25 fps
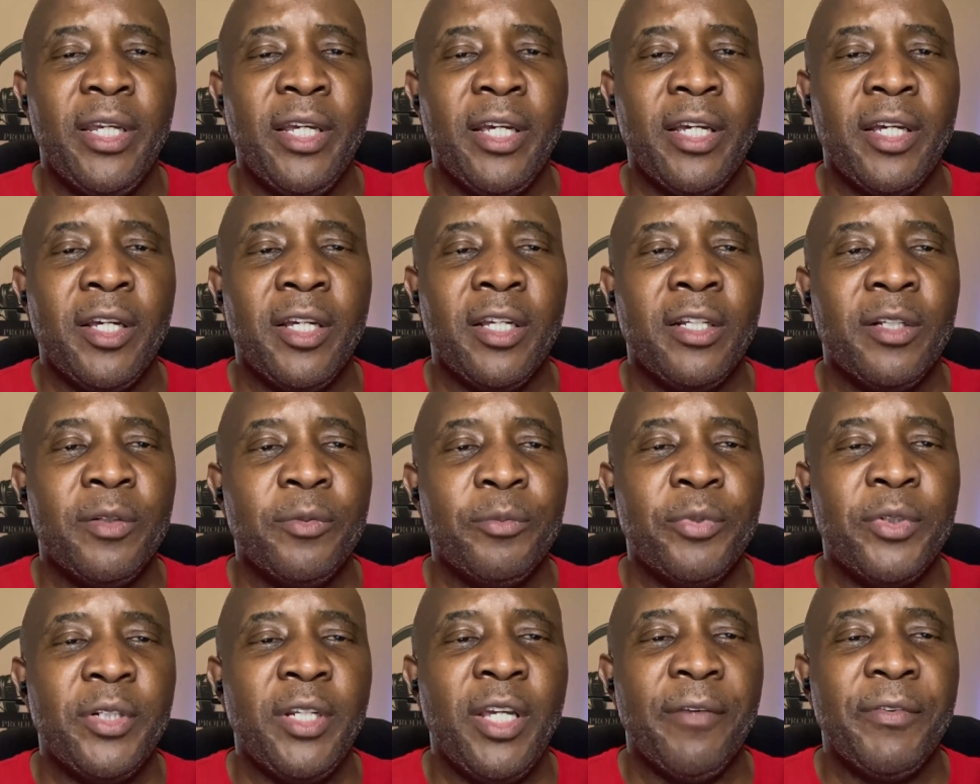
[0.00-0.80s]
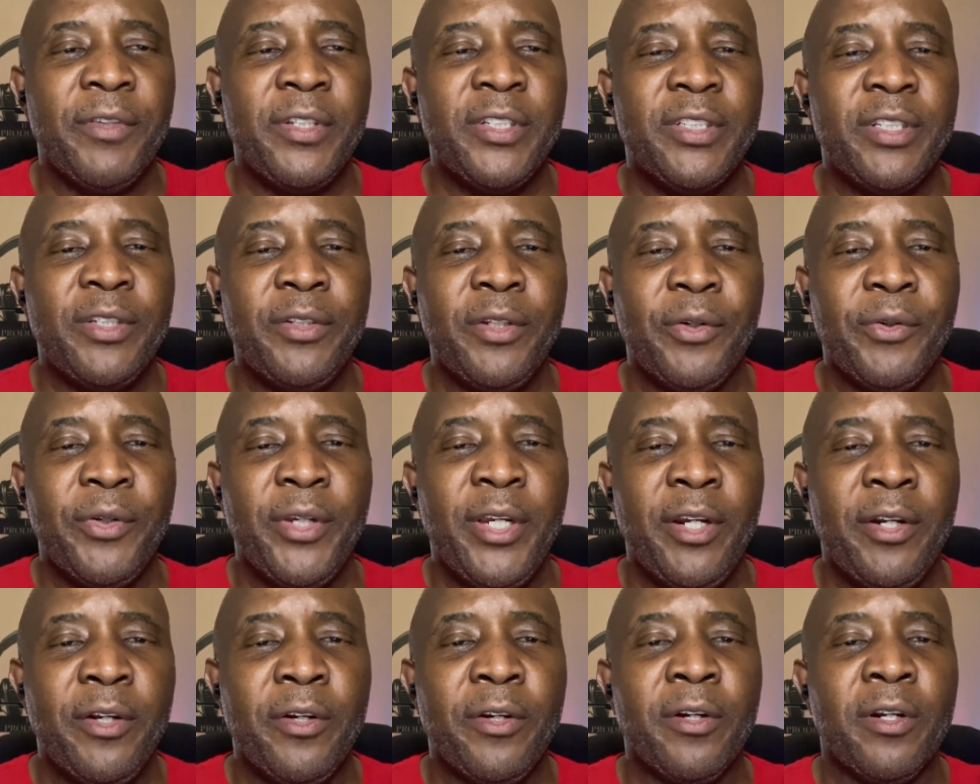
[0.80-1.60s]
hefty studio
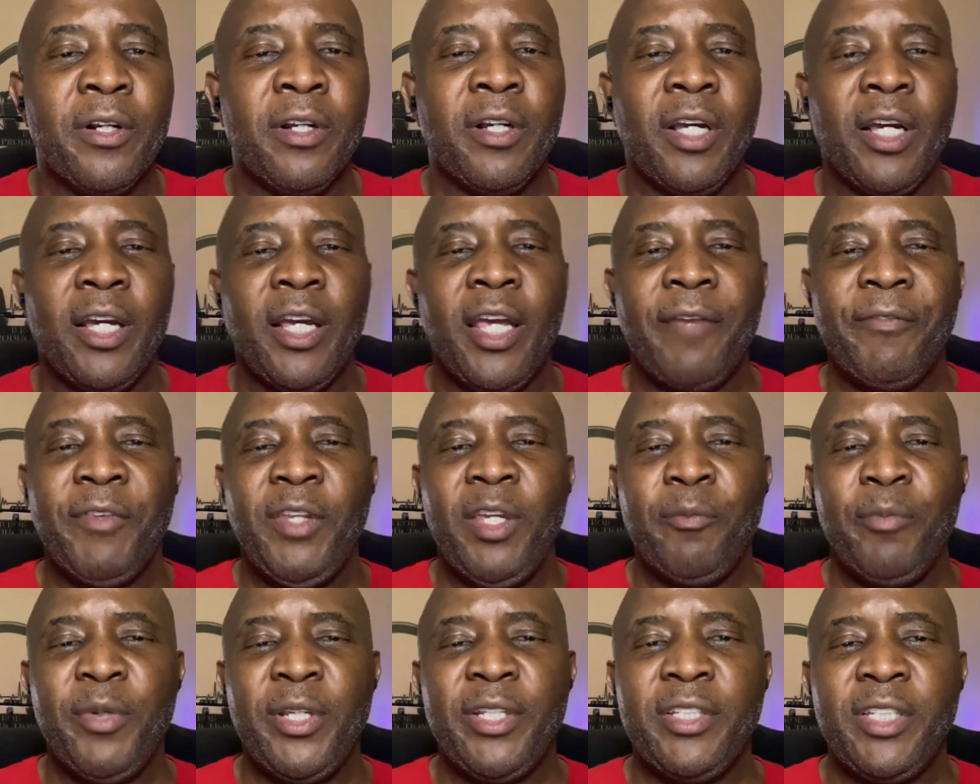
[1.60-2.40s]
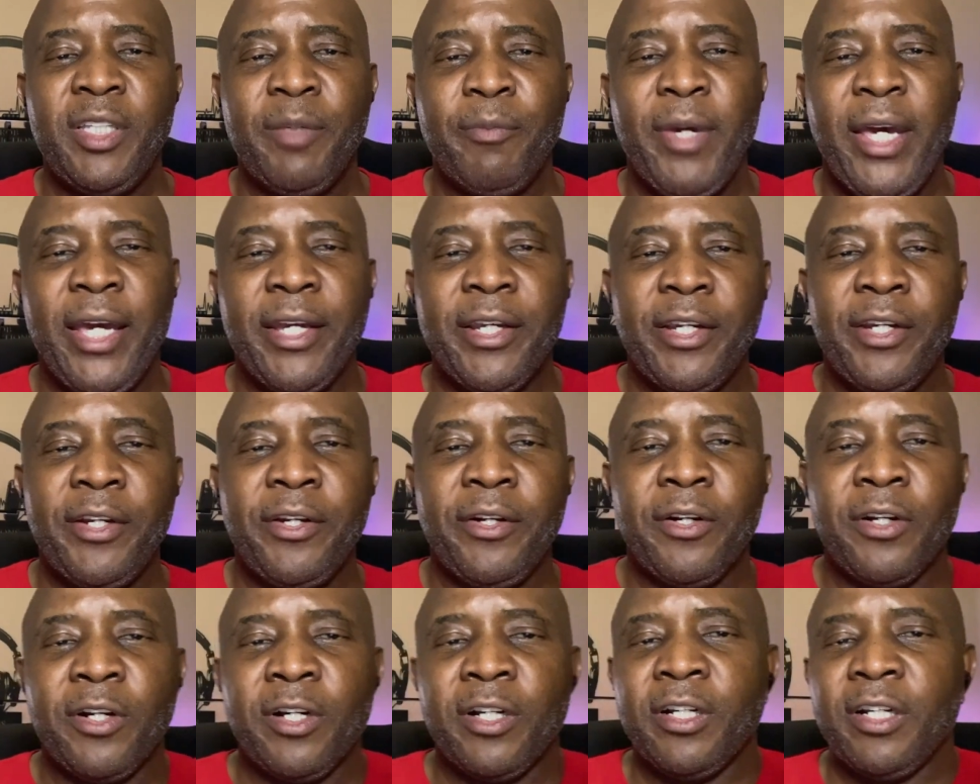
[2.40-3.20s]
here. I have the MPC back
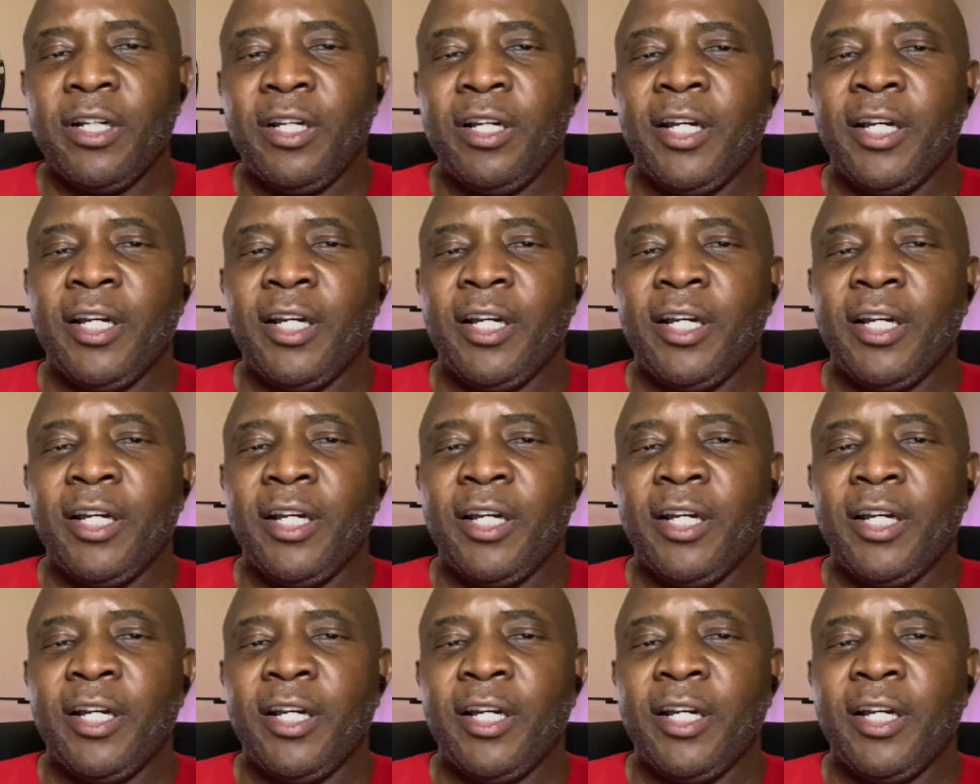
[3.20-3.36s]
here.